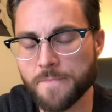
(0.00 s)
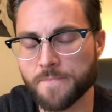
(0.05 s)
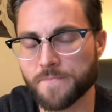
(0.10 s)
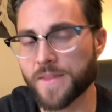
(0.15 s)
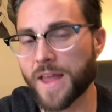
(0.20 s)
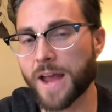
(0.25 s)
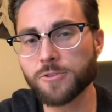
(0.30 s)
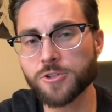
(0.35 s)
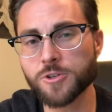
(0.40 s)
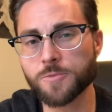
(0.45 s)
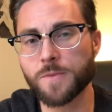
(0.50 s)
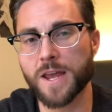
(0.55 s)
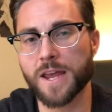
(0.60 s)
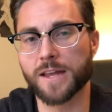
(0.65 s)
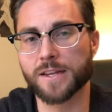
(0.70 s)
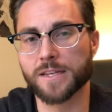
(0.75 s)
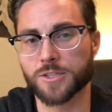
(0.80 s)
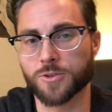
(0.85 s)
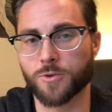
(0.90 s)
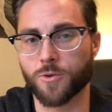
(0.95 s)
Now
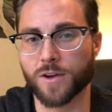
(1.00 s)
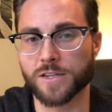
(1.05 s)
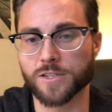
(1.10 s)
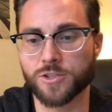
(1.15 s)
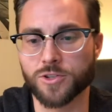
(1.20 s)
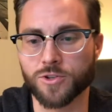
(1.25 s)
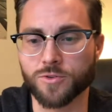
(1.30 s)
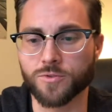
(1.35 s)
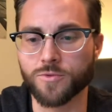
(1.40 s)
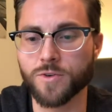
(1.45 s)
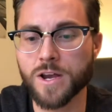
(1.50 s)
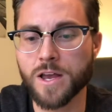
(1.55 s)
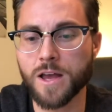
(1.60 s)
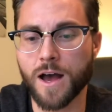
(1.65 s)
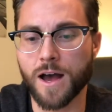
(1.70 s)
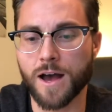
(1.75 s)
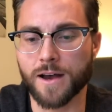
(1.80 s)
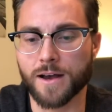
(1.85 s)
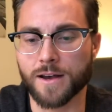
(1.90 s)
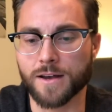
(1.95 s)
Japan is going to
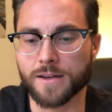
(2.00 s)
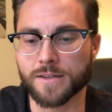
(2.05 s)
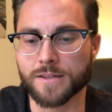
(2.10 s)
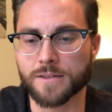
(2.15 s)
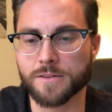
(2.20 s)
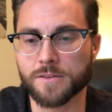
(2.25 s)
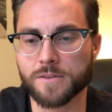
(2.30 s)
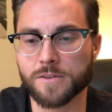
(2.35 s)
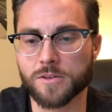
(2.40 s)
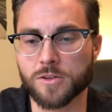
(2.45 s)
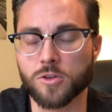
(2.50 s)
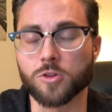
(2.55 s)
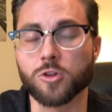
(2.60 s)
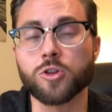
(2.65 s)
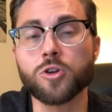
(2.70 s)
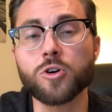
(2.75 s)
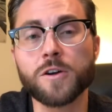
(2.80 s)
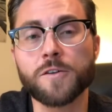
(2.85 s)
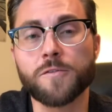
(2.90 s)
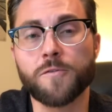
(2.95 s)
uh,
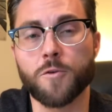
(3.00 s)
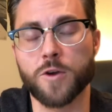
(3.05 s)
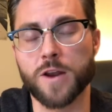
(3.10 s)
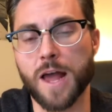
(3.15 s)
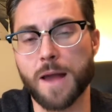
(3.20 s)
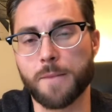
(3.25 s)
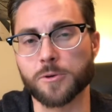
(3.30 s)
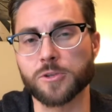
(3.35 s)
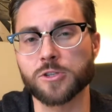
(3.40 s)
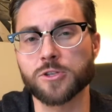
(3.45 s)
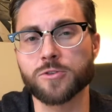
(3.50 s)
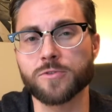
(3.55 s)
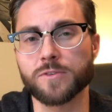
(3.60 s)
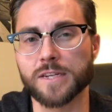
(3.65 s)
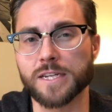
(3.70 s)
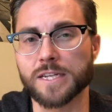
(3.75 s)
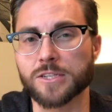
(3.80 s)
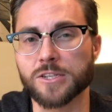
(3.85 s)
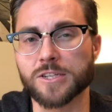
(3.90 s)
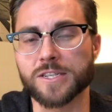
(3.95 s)
look for an
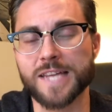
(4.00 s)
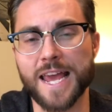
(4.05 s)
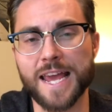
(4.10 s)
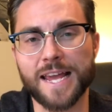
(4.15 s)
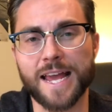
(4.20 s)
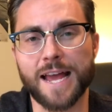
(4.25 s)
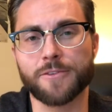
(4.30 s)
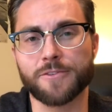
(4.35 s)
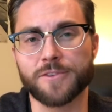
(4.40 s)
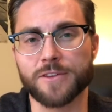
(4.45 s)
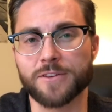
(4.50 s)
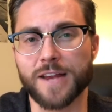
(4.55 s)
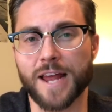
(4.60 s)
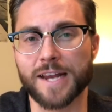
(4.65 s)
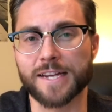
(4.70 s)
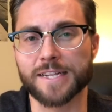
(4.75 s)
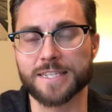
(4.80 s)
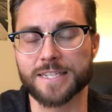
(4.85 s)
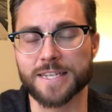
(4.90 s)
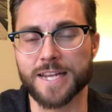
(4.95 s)
opportunity to take out the
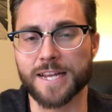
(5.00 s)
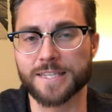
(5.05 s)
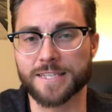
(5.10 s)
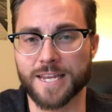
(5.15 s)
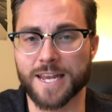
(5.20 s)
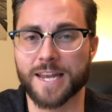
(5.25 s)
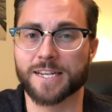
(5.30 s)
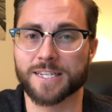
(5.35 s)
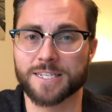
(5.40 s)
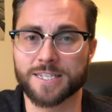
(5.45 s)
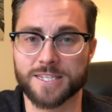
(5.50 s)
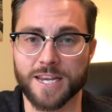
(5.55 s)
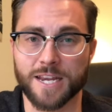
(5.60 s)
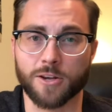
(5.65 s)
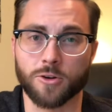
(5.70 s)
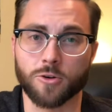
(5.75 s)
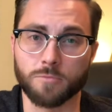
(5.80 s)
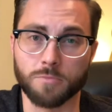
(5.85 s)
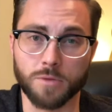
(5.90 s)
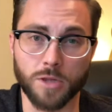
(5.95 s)
United States in a
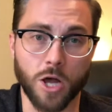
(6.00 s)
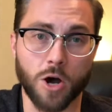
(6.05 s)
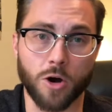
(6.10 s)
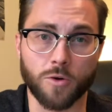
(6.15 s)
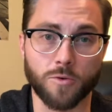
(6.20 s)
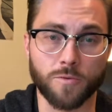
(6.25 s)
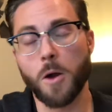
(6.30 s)
single blow.